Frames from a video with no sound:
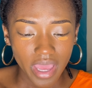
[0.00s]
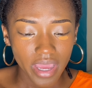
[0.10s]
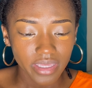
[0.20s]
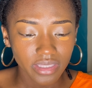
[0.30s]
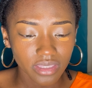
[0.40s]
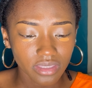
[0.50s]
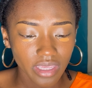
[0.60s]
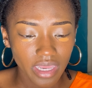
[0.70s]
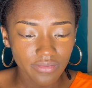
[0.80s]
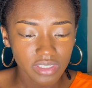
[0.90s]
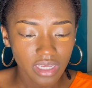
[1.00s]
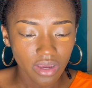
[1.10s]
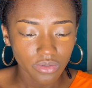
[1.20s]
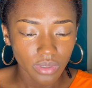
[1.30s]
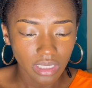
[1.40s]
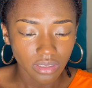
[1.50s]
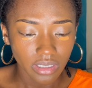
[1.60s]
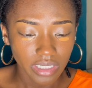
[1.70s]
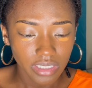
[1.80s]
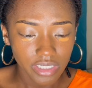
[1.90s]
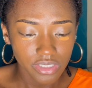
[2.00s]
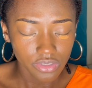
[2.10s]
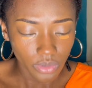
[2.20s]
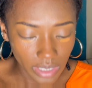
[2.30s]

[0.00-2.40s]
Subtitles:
I can't even tell you how long. I just know I